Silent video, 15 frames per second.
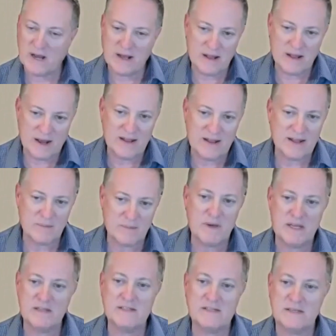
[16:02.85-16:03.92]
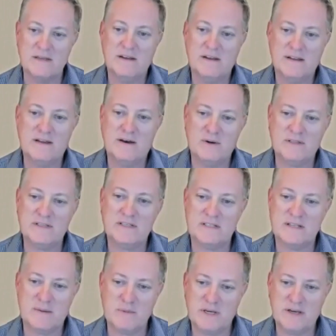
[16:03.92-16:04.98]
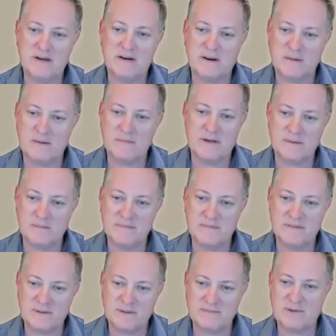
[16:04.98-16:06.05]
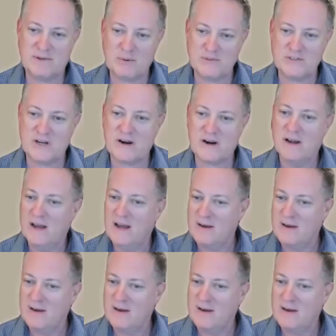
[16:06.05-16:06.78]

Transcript: I like mint though at this time of year. I'm an old sucker.